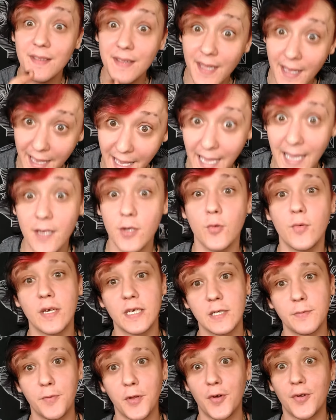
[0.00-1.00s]
the candle
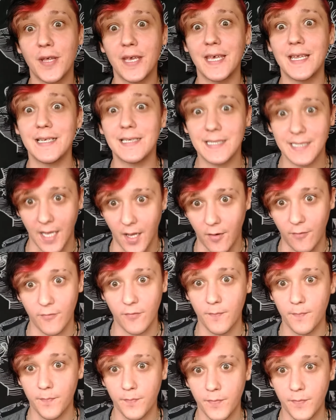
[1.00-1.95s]
exploding in itself.